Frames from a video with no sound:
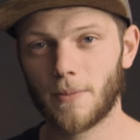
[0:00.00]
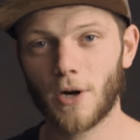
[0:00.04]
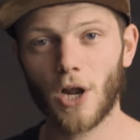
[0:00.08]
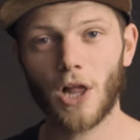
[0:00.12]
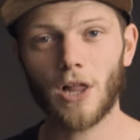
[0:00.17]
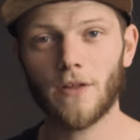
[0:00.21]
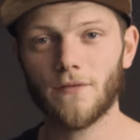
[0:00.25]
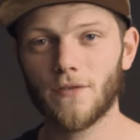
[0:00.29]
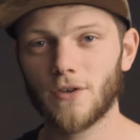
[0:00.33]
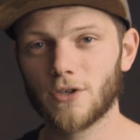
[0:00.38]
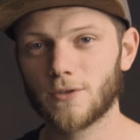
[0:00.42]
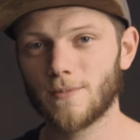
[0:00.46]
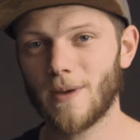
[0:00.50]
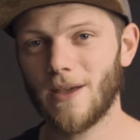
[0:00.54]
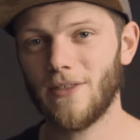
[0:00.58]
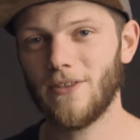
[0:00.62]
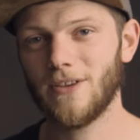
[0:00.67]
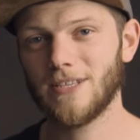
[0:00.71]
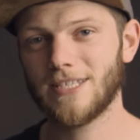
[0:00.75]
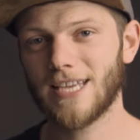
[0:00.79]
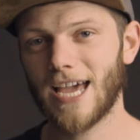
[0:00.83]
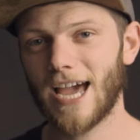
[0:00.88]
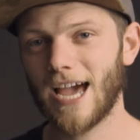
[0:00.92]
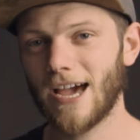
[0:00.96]
But all of those
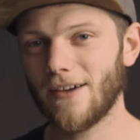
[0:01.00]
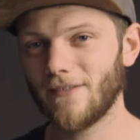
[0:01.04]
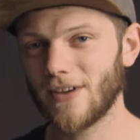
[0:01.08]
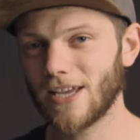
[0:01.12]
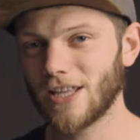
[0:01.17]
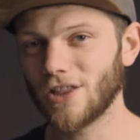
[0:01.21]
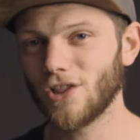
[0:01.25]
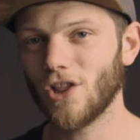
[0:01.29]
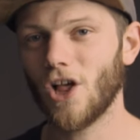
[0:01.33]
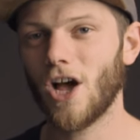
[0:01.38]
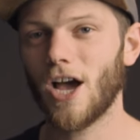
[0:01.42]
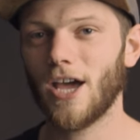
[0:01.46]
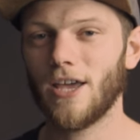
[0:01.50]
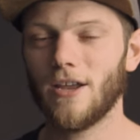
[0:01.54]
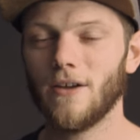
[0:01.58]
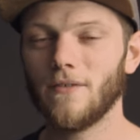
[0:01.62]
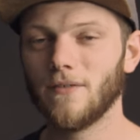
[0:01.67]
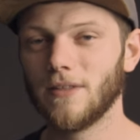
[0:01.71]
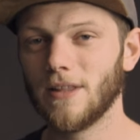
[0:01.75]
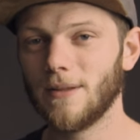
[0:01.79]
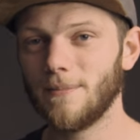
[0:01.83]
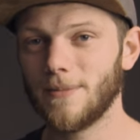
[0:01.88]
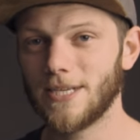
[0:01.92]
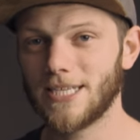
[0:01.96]
methods have a lot
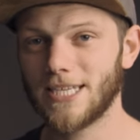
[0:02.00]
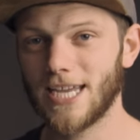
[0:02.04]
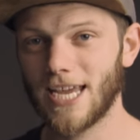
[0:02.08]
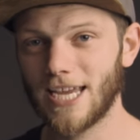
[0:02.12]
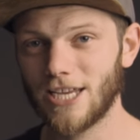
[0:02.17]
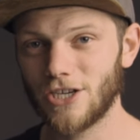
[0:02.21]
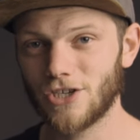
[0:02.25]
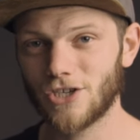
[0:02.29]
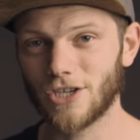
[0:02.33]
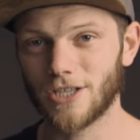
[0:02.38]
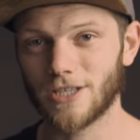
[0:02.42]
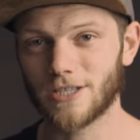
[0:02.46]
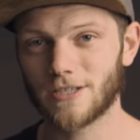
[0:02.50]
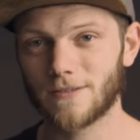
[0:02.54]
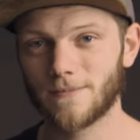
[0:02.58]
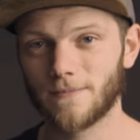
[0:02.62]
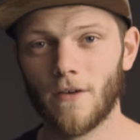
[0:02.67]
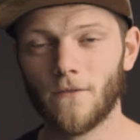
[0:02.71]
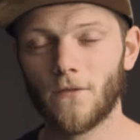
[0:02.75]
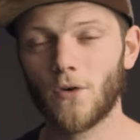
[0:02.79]
of limitations.